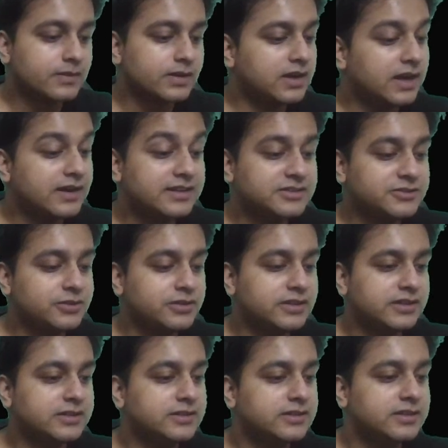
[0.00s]
Understood
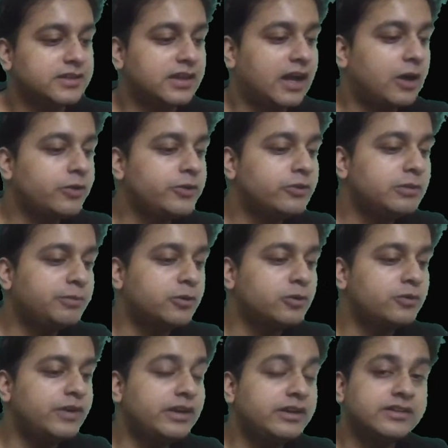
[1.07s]
how you will prove
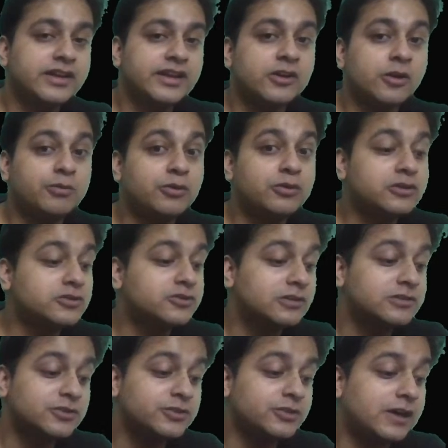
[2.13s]
it in your boards?
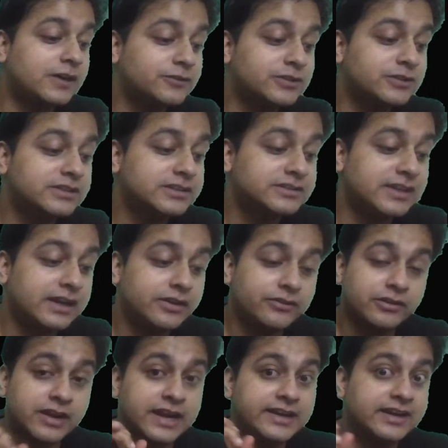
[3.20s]
Also, you have to understand. You have to
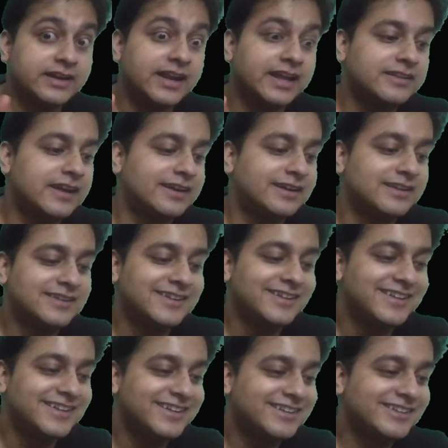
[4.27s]
write it like that.
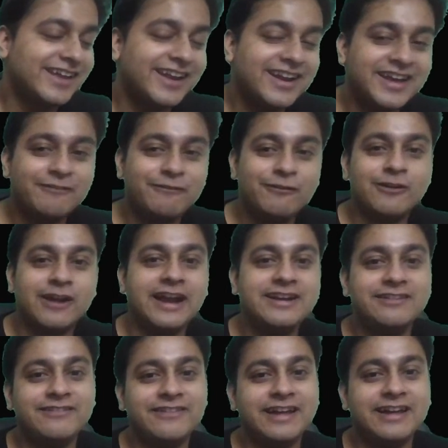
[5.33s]
If you write it
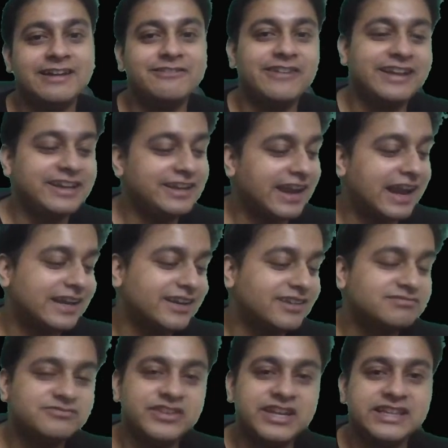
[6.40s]
a very
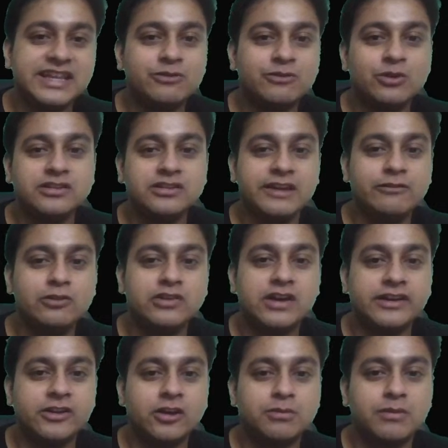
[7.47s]
random way, they will
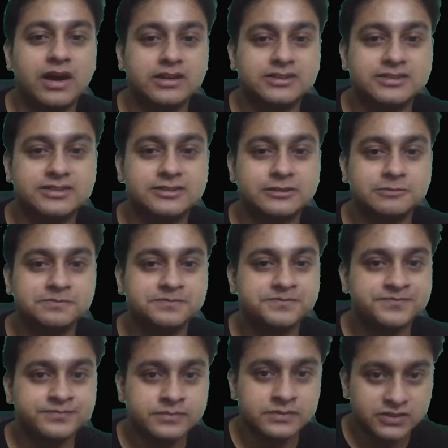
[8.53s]
cut your marks.
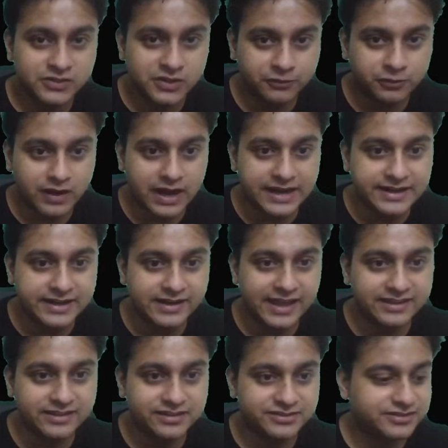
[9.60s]
You have to write it
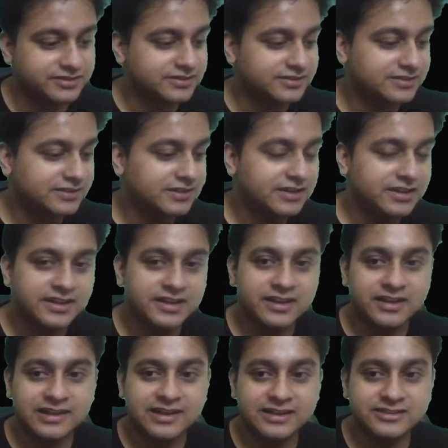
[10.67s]
like this,
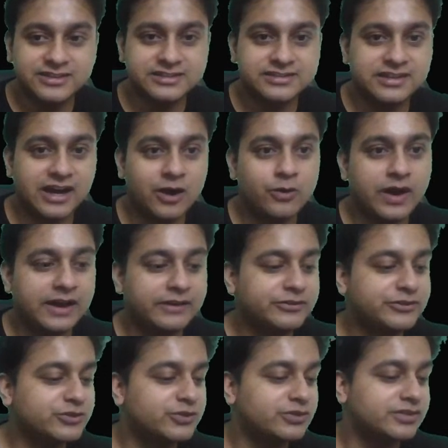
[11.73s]
just how I have
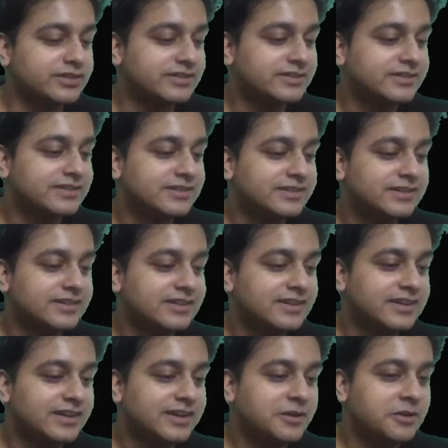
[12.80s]
shown.
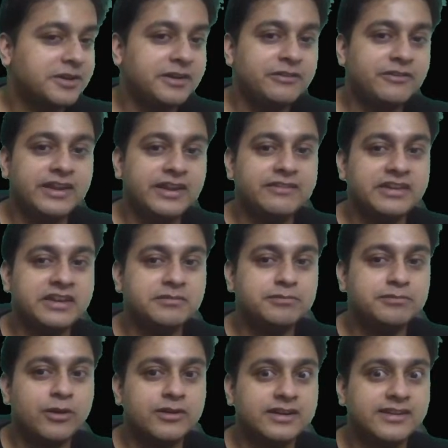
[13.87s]
Okay, very
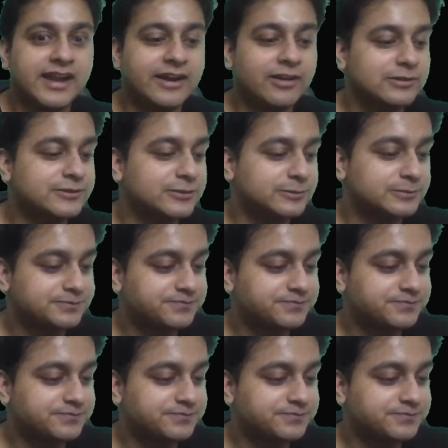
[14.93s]
important that also.